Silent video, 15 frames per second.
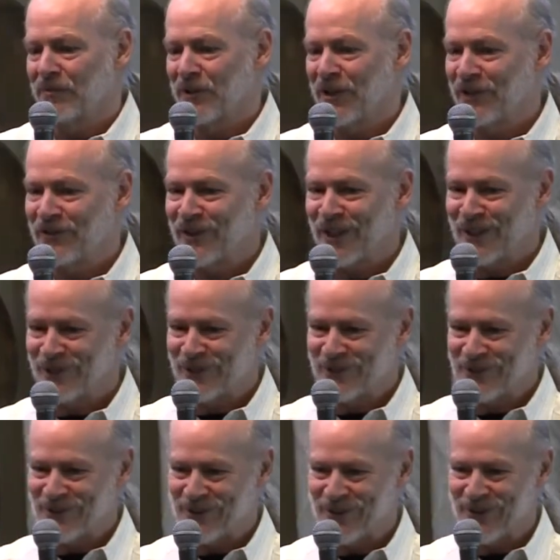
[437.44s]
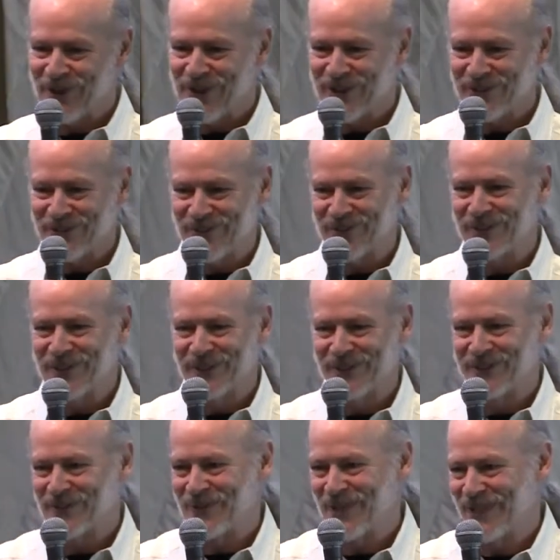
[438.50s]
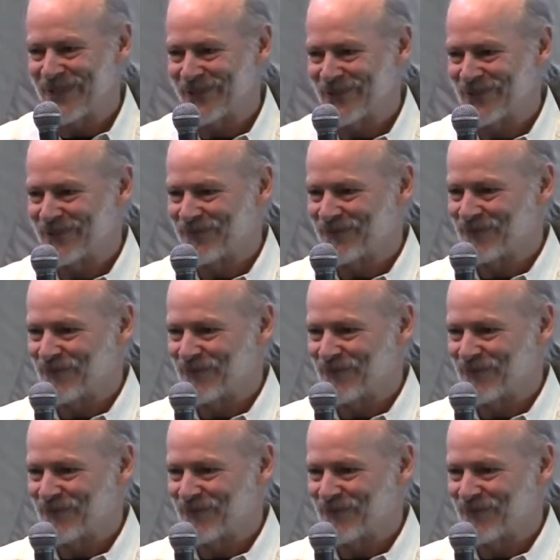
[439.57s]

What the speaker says: But it's not just our thoughts that we get to watch.